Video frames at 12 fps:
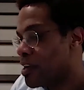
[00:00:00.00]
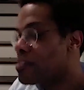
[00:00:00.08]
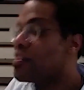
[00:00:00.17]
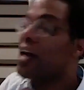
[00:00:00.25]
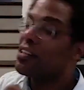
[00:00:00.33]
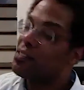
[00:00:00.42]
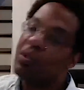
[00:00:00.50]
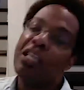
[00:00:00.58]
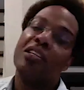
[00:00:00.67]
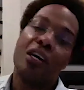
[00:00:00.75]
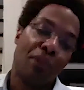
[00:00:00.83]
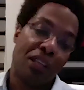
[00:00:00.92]
That's being
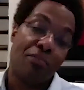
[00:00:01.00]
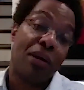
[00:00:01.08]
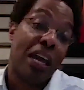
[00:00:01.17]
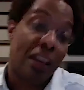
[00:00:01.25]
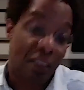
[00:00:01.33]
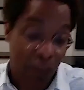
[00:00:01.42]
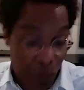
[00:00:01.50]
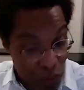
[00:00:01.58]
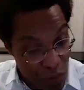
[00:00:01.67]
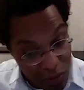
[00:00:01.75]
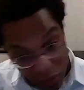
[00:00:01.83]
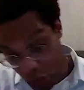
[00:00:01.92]
done by the bank
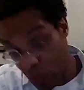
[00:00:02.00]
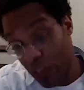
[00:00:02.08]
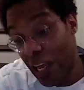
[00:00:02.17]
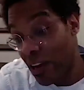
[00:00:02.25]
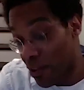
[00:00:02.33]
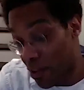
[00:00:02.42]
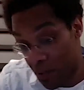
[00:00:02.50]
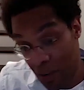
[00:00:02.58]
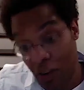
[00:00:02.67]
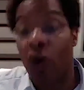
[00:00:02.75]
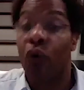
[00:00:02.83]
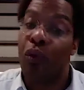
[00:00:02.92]
or the lender
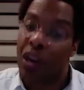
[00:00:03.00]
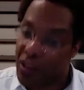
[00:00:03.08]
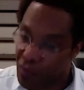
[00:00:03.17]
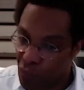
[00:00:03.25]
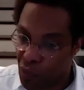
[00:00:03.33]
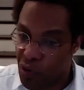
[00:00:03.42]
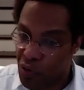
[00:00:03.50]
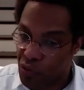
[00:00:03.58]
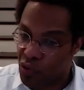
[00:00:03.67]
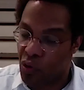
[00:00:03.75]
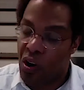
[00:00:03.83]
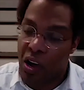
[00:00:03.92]
already for you.
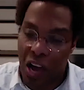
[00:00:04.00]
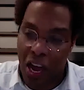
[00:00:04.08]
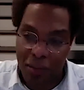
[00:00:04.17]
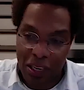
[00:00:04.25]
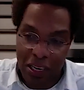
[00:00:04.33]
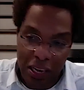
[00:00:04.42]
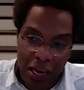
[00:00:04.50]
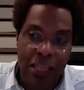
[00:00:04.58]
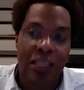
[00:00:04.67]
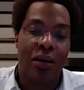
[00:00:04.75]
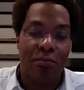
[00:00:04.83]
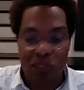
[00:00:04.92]
So, any
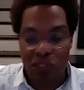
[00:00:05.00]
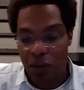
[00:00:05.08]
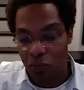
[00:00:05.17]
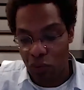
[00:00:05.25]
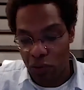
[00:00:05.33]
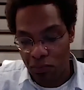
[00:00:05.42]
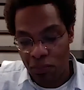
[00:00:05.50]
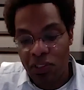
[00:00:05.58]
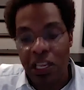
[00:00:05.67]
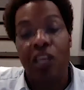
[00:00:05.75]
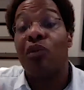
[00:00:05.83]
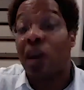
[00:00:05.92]
lump sum would
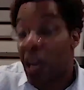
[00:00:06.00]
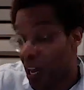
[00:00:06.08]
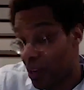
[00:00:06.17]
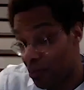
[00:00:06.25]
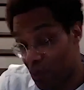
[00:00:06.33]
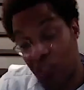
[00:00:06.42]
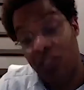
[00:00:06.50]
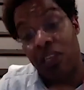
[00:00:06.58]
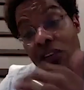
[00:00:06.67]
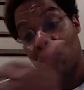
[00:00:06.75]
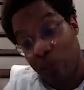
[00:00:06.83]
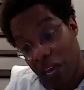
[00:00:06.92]
set you ahead because
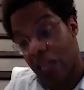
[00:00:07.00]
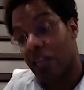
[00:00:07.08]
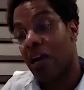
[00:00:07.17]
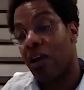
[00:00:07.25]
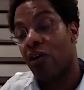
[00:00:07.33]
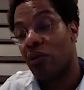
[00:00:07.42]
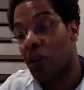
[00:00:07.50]
then you're paying down